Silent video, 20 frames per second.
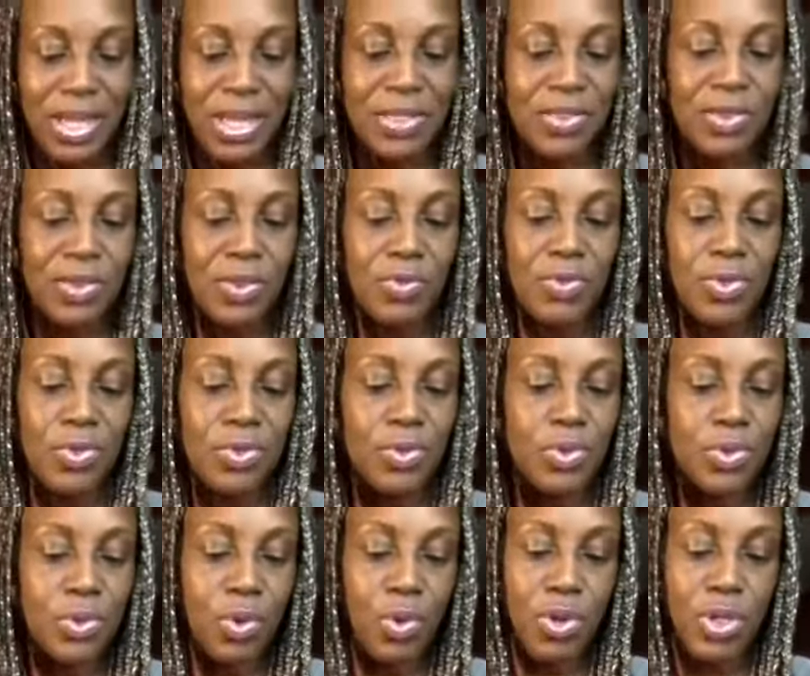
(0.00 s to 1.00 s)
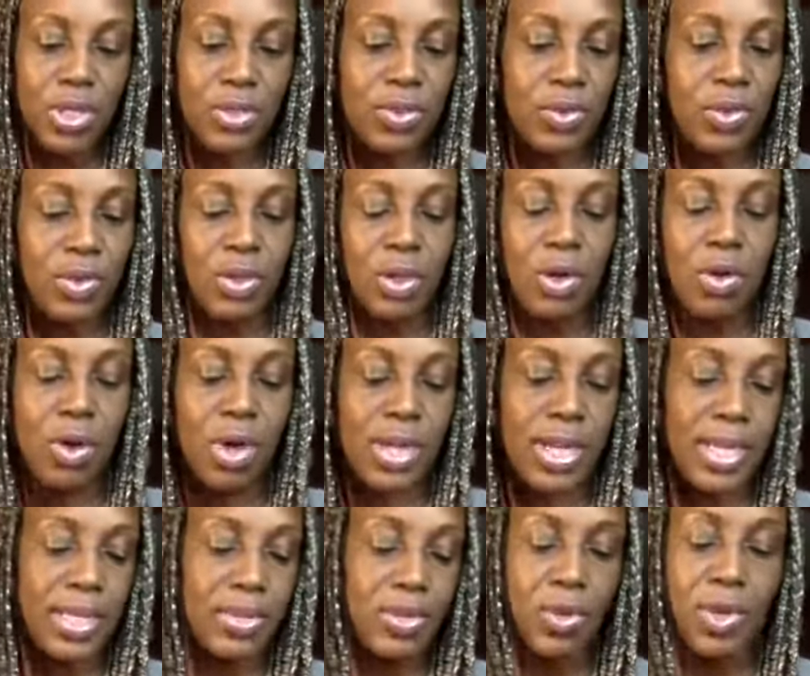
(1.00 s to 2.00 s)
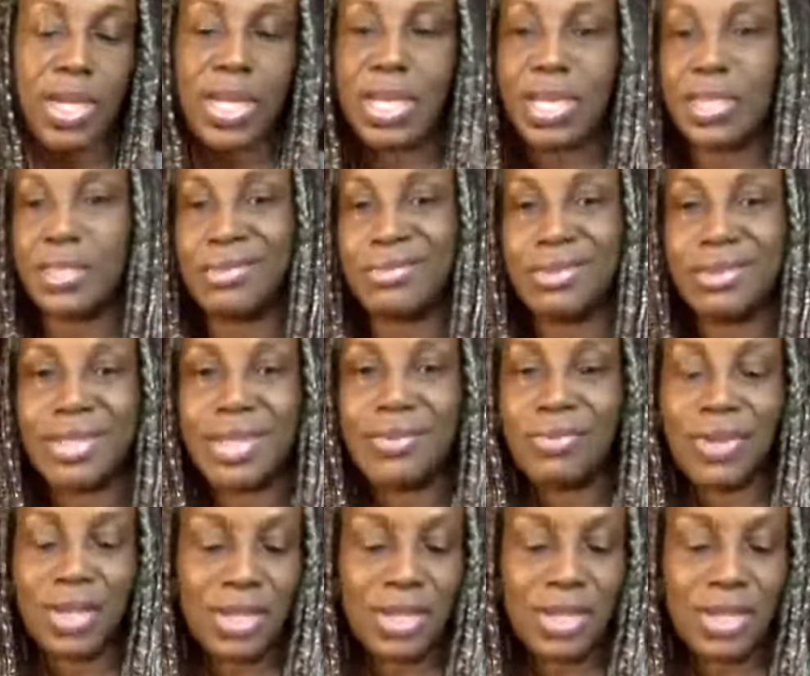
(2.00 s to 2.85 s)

So if you use eau de, to- eau get